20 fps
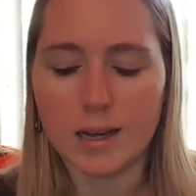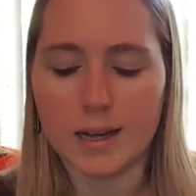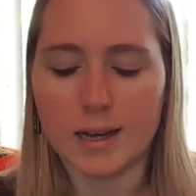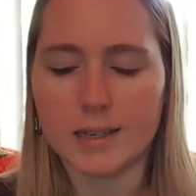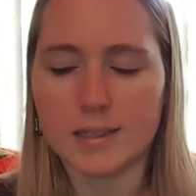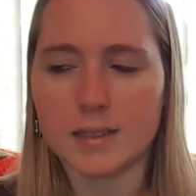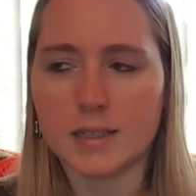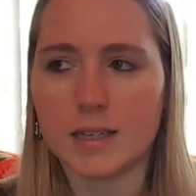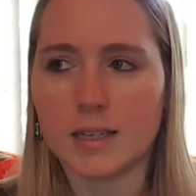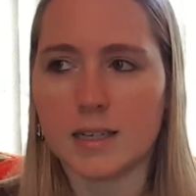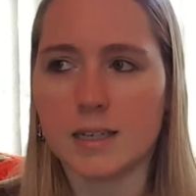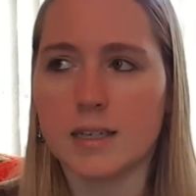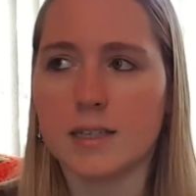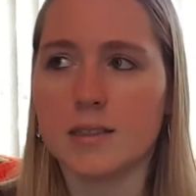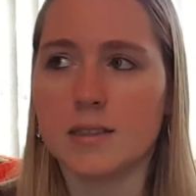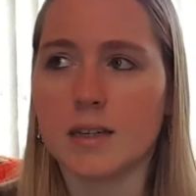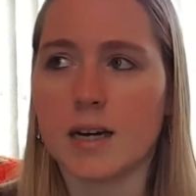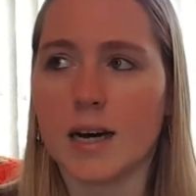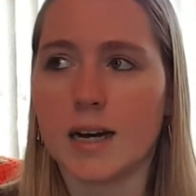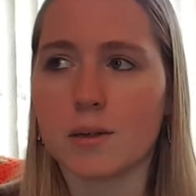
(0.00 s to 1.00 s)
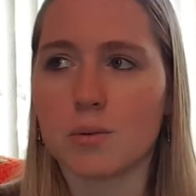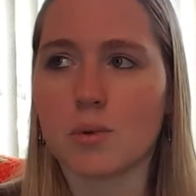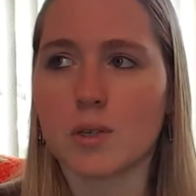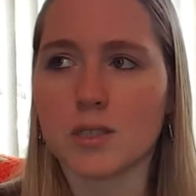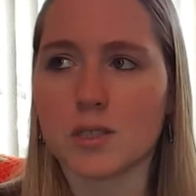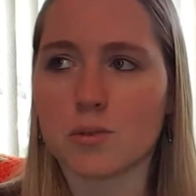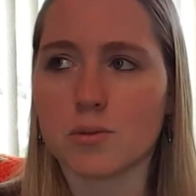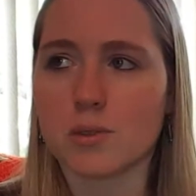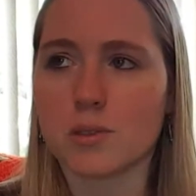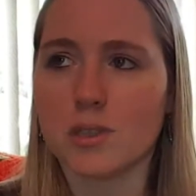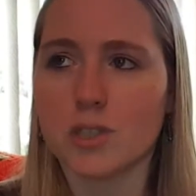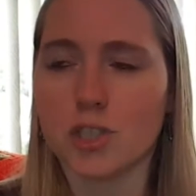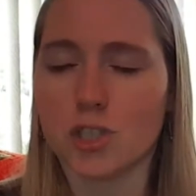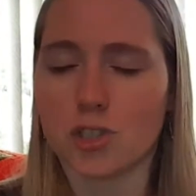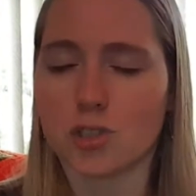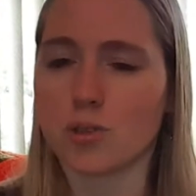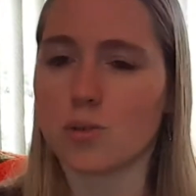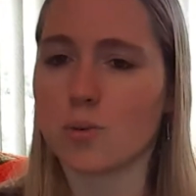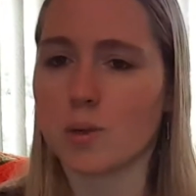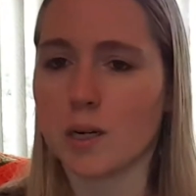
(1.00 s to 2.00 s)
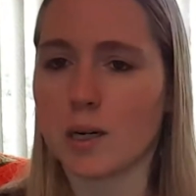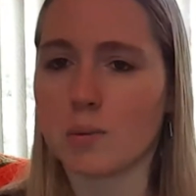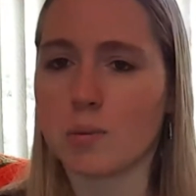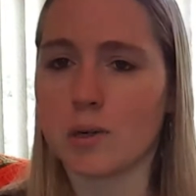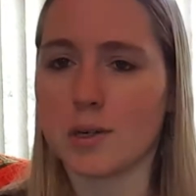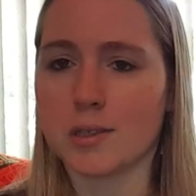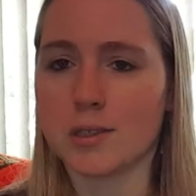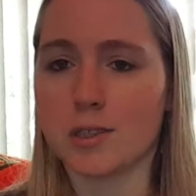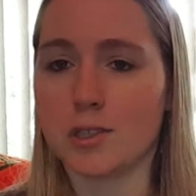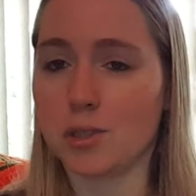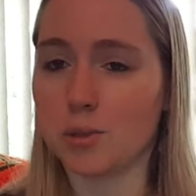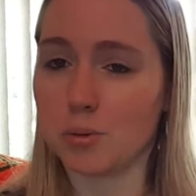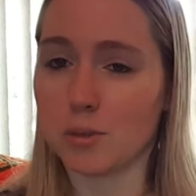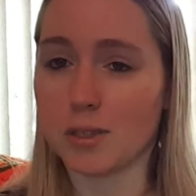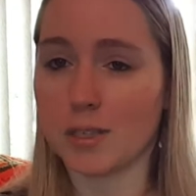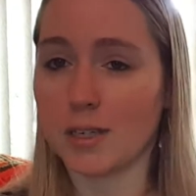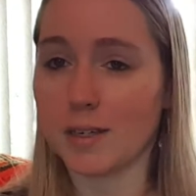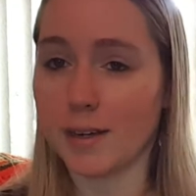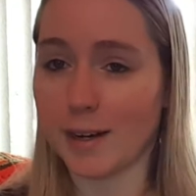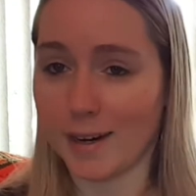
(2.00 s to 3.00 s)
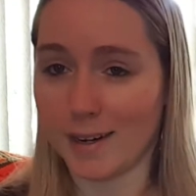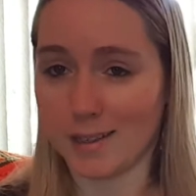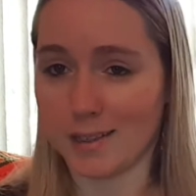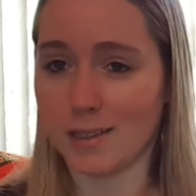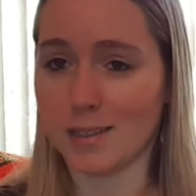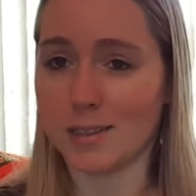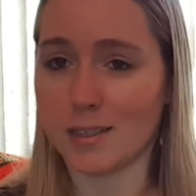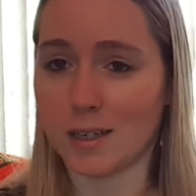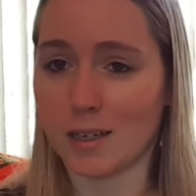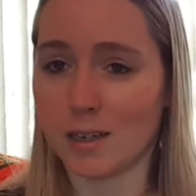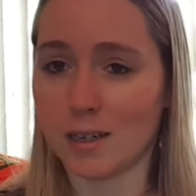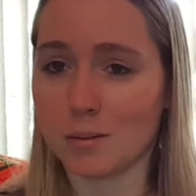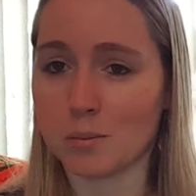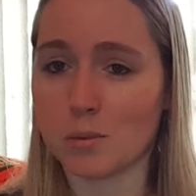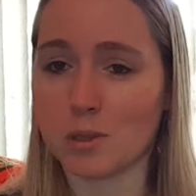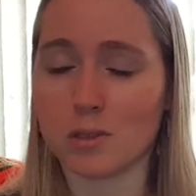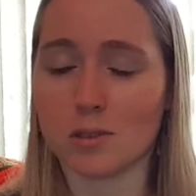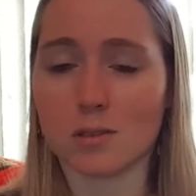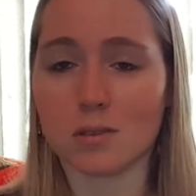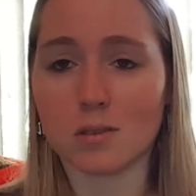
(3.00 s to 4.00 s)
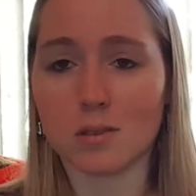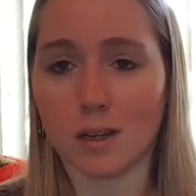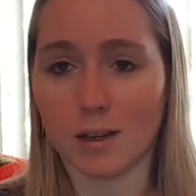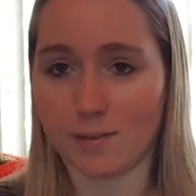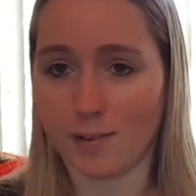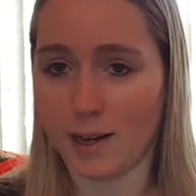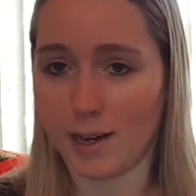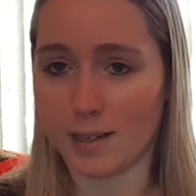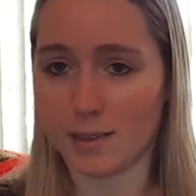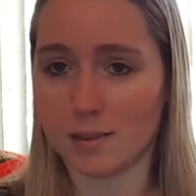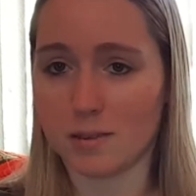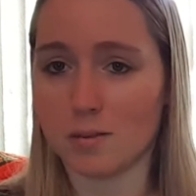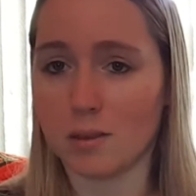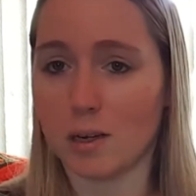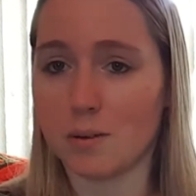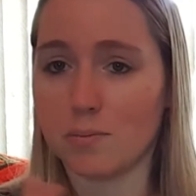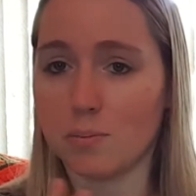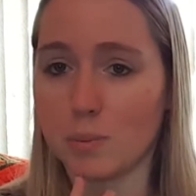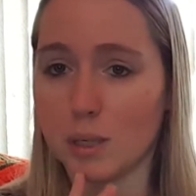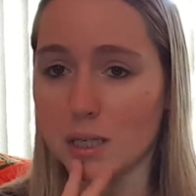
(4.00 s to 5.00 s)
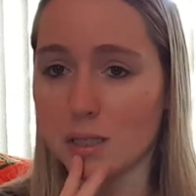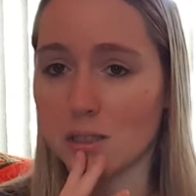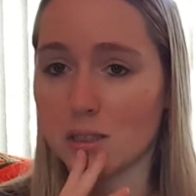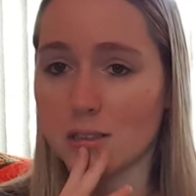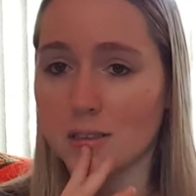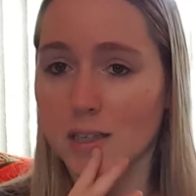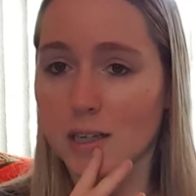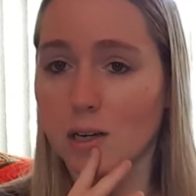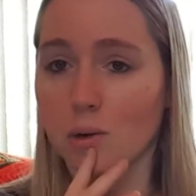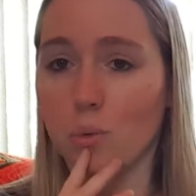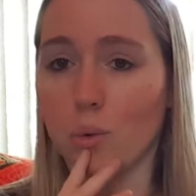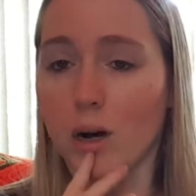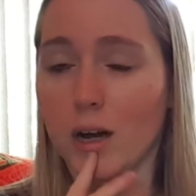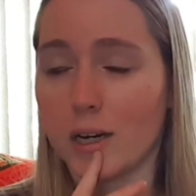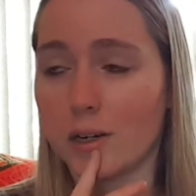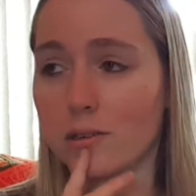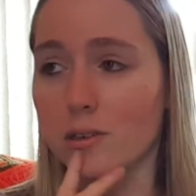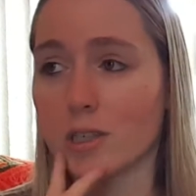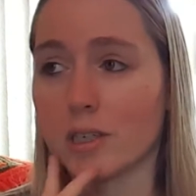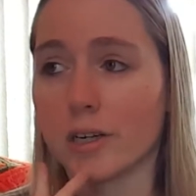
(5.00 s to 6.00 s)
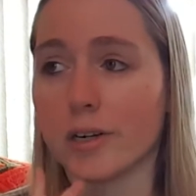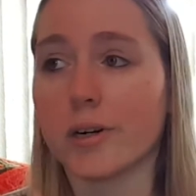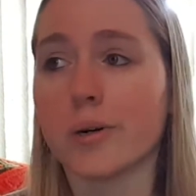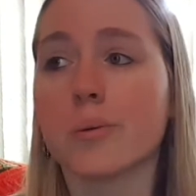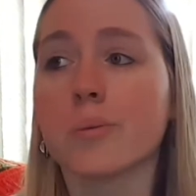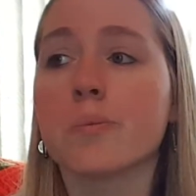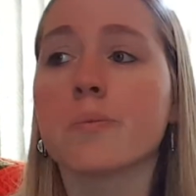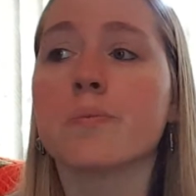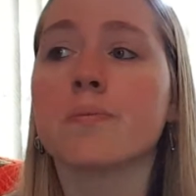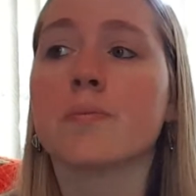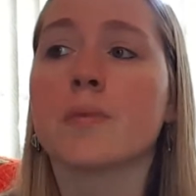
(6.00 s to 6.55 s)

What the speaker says: And then I wasn't really sure what I wanted to do with it at the time because I've made this thing a while ago.